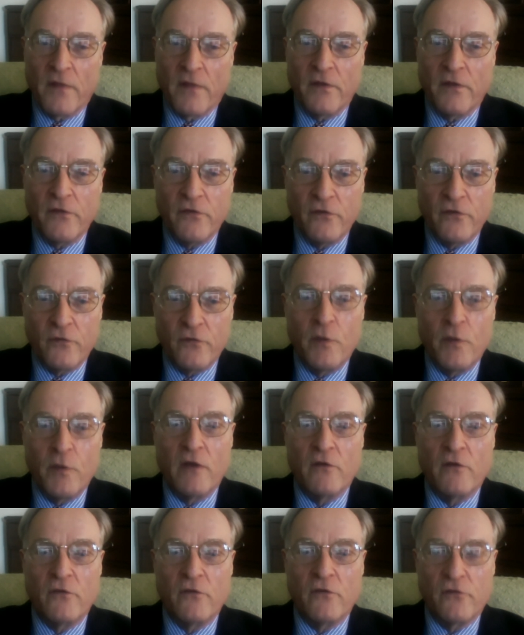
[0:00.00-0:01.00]
This has
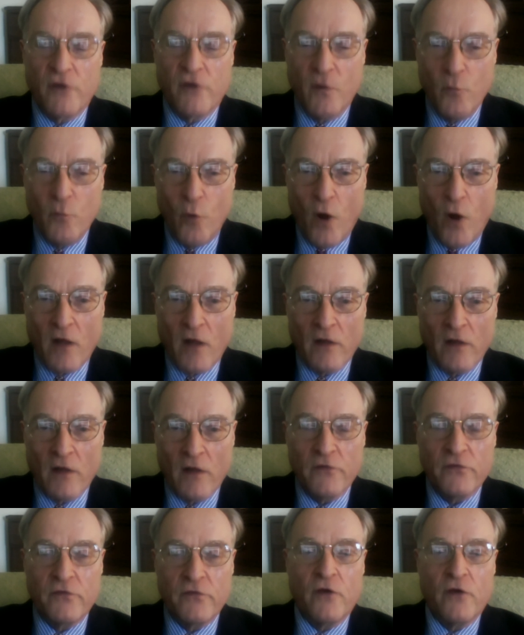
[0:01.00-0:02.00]
been Jim
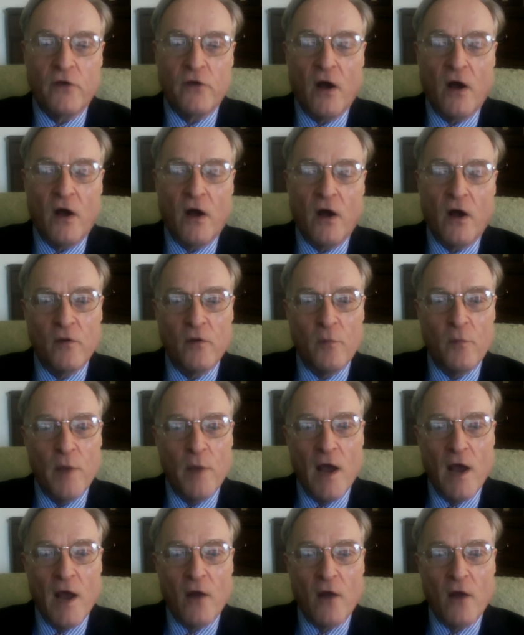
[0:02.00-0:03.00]
Wallis talking
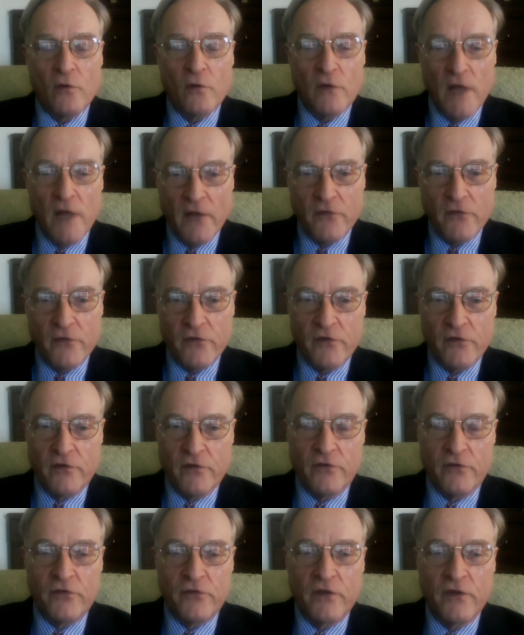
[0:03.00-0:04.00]
about
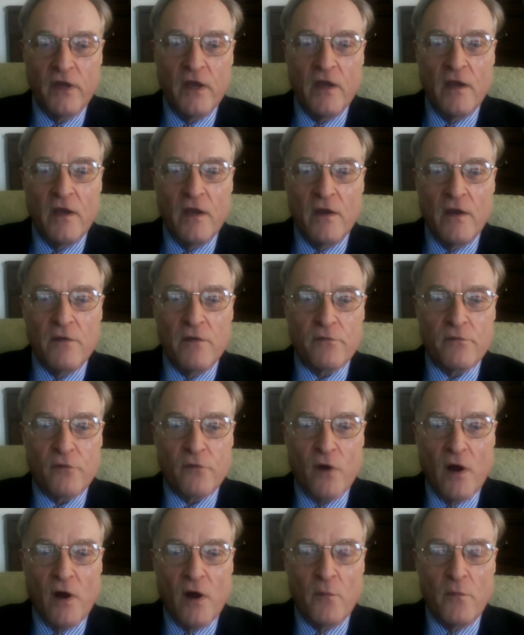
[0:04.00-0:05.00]
lessons
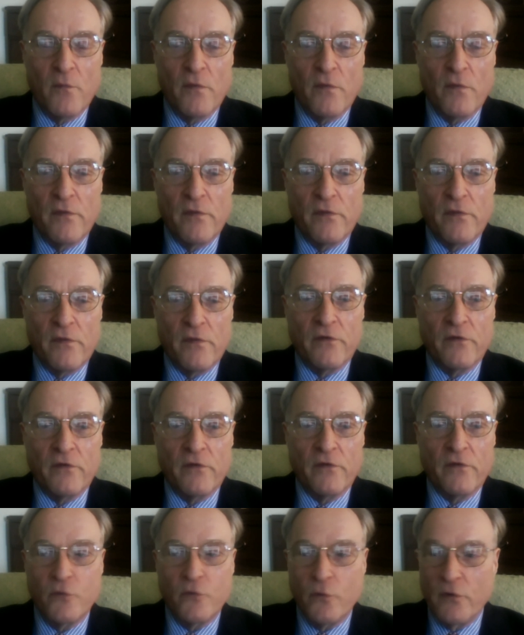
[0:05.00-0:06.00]
from the
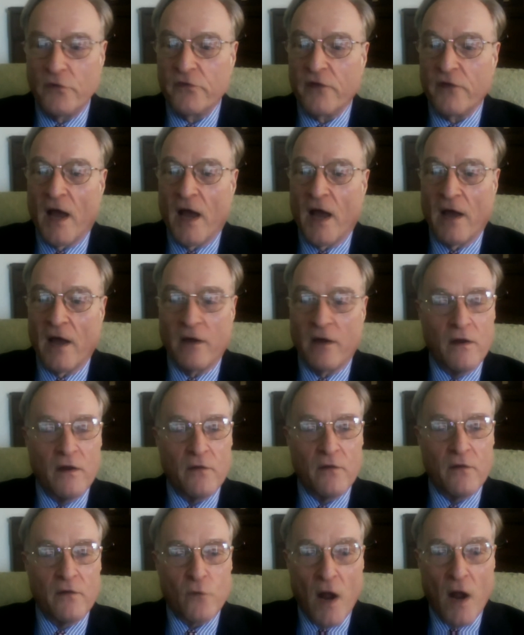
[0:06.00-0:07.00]
suicide
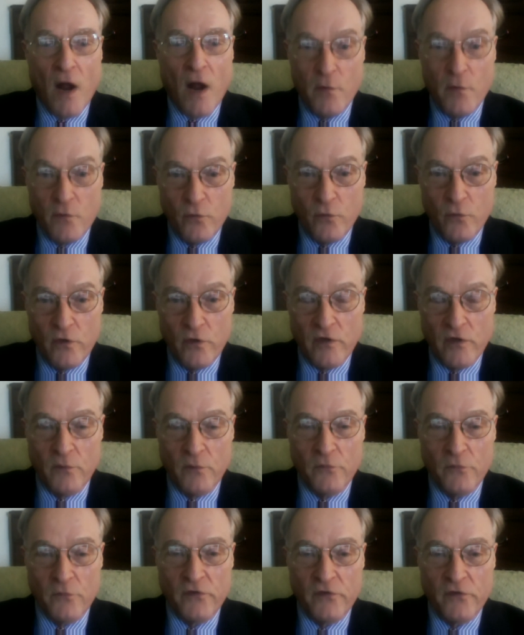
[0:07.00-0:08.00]
of Robin
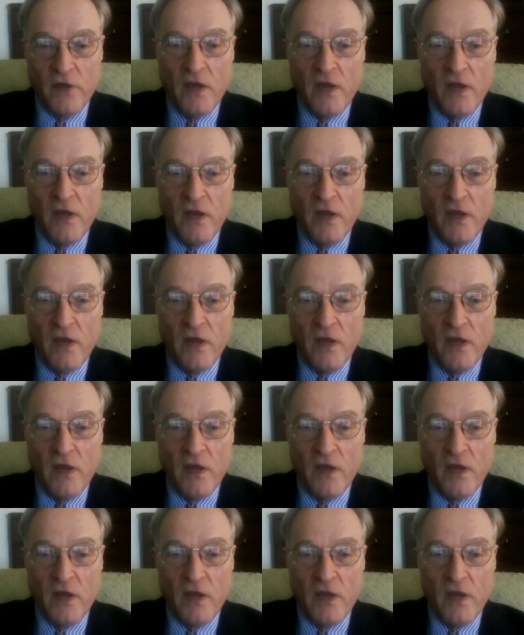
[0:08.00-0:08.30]
Williams.